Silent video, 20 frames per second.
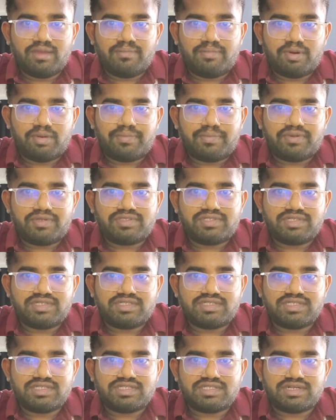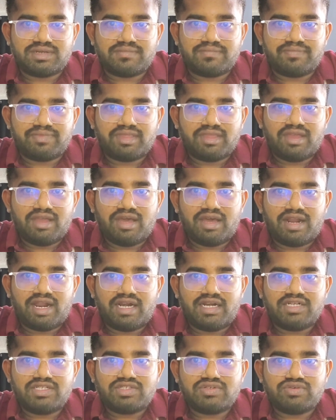Proposal system.
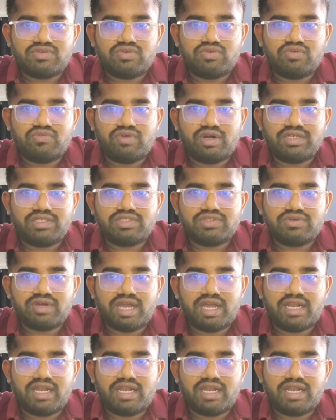Riders who want to